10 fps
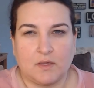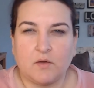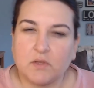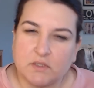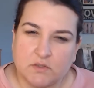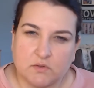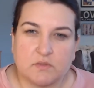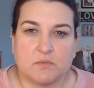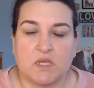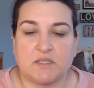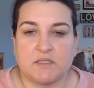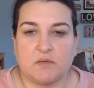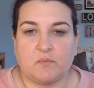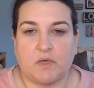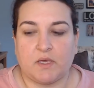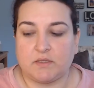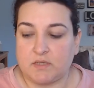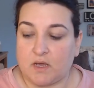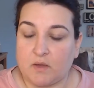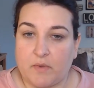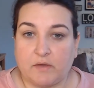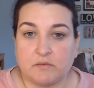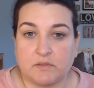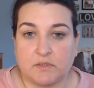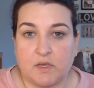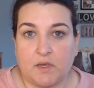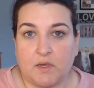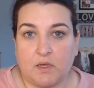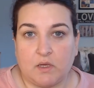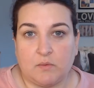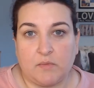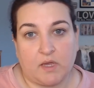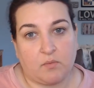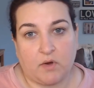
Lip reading: really do some testing, but talk about some makeup